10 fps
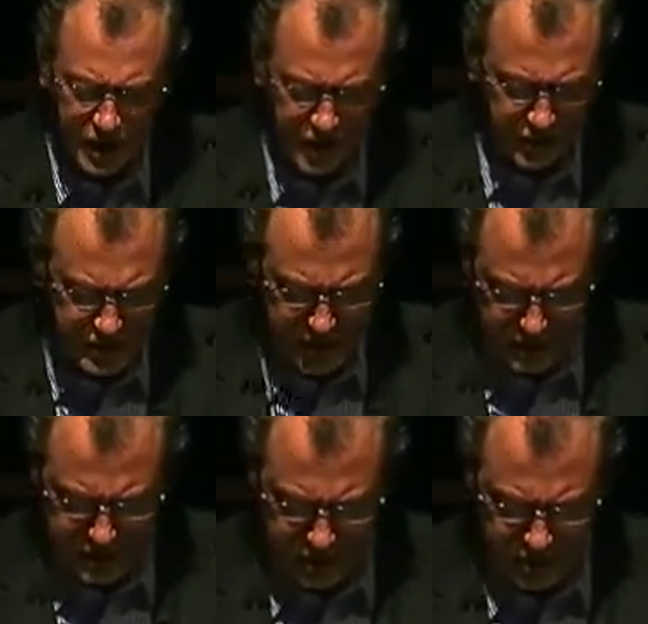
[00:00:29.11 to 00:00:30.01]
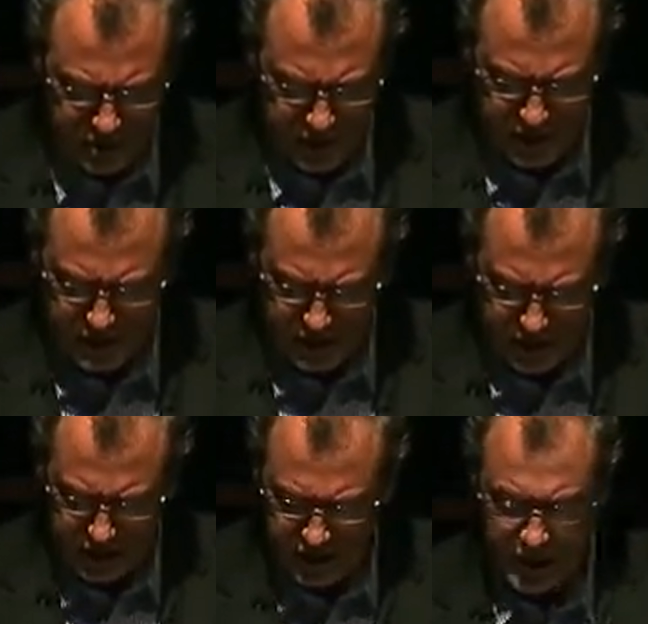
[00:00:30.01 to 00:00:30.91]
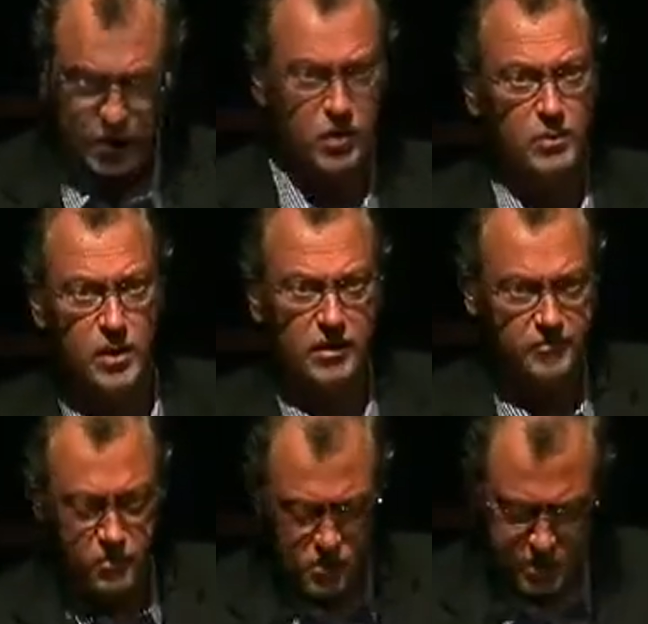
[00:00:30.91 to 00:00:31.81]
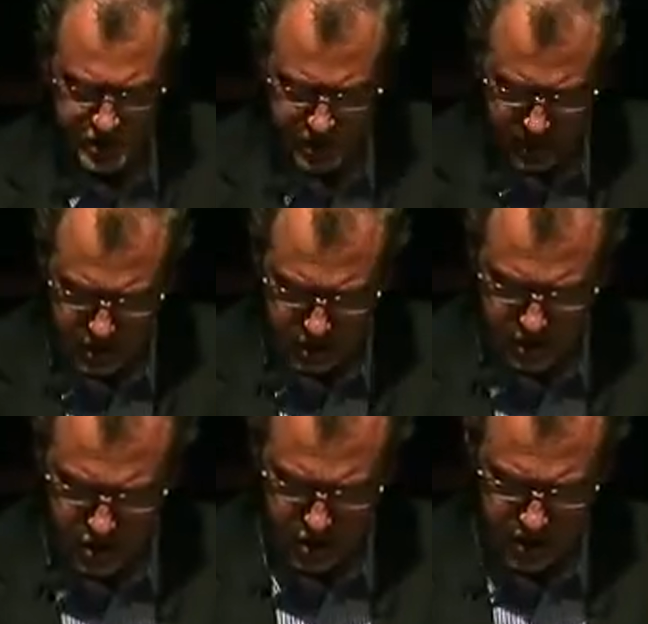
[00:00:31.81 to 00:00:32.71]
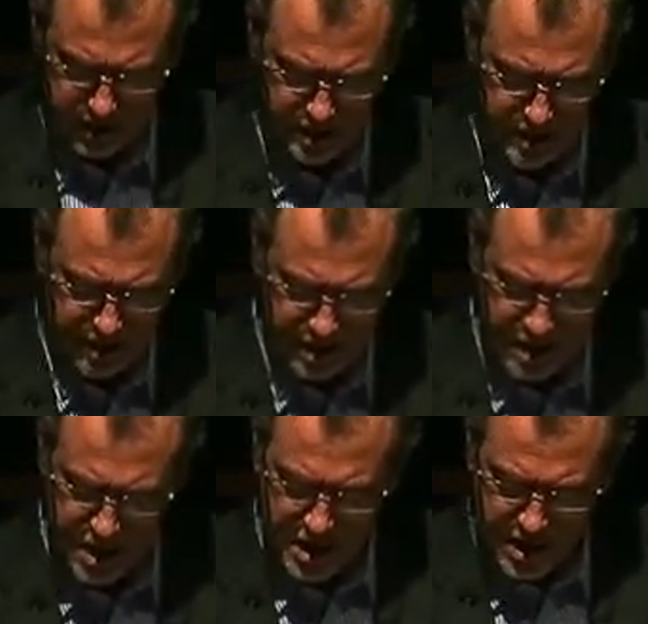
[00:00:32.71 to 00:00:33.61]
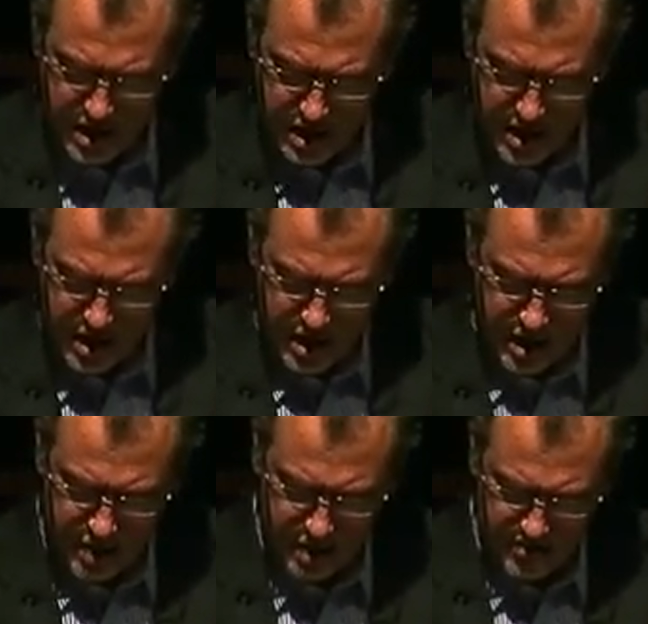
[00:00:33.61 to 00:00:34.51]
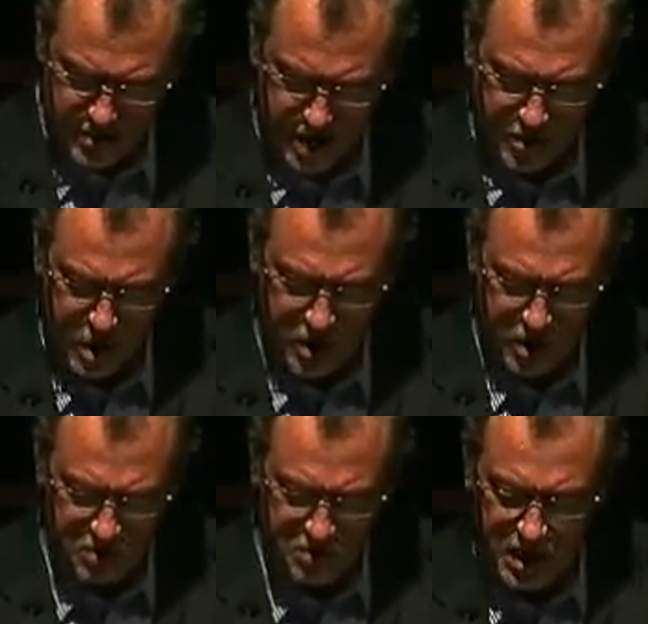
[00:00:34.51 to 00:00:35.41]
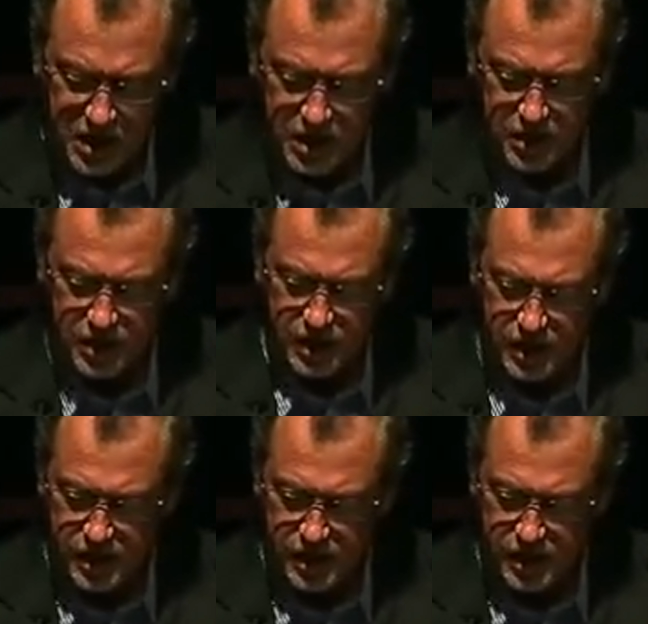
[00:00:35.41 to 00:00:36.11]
was asked here because I go to a lot of wars, and I'm a journalist, and I'm honored to be here.